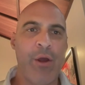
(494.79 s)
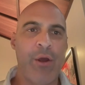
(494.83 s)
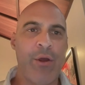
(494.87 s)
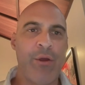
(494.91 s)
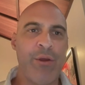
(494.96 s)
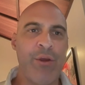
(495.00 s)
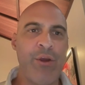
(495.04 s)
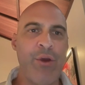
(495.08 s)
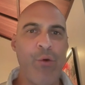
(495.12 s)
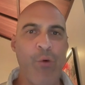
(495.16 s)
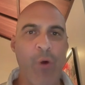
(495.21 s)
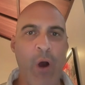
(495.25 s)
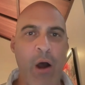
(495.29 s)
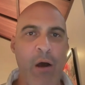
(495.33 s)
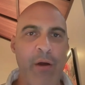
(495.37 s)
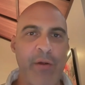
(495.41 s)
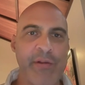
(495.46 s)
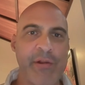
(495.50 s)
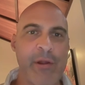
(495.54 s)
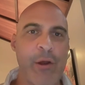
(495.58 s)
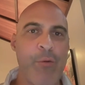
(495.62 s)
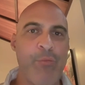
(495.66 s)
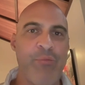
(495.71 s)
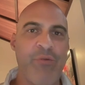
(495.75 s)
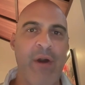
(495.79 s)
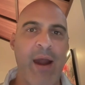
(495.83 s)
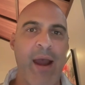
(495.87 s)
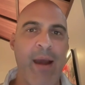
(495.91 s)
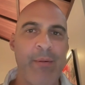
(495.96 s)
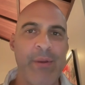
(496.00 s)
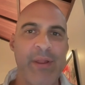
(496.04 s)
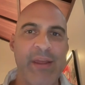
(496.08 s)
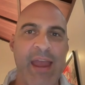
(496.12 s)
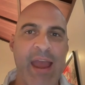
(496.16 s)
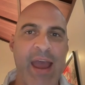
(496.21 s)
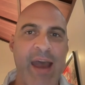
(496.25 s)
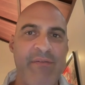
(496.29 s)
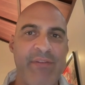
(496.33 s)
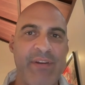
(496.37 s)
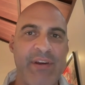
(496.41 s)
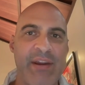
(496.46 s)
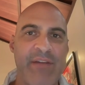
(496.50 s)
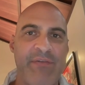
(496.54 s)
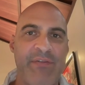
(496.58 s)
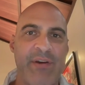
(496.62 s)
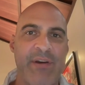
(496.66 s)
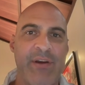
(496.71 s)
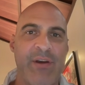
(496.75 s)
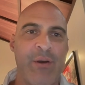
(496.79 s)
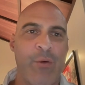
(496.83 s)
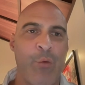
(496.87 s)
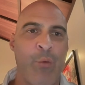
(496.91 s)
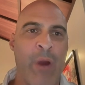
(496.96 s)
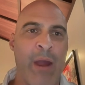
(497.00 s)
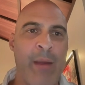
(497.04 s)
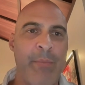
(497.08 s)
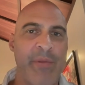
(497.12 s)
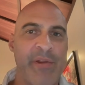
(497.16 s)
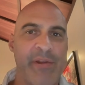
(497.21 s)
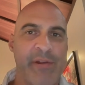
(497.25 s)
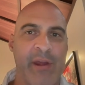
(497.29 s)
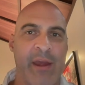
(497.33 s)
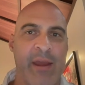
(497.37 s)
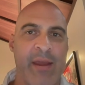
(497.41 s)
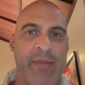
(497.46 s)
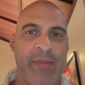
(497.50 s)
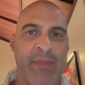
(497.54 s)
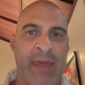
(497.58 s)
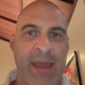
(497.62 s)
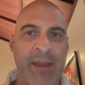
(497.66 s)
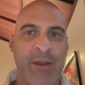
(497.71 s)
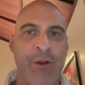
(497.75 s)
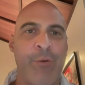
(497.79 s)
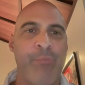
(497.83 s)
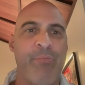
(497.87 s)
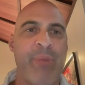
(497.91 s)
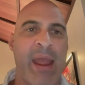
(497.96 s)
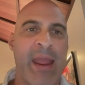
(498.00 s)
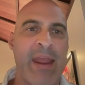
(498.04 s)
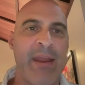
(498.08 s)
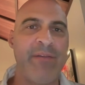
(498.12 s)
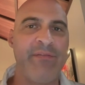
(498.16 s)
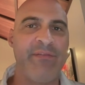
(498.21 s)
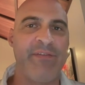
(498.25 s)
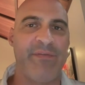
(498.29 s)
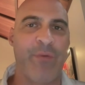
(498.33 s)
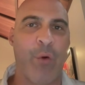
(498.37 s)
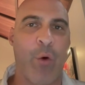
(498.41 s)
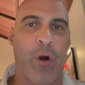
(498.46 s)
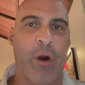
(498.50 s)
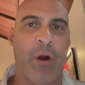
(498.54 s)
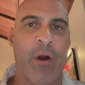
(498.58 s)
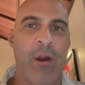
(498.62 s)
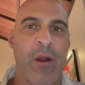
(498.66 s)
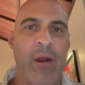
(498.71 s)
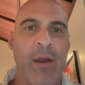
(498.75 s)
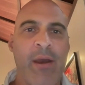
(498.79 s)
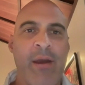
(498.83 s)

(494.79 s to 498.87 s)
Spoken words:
You also probably have a different website that you're paying for.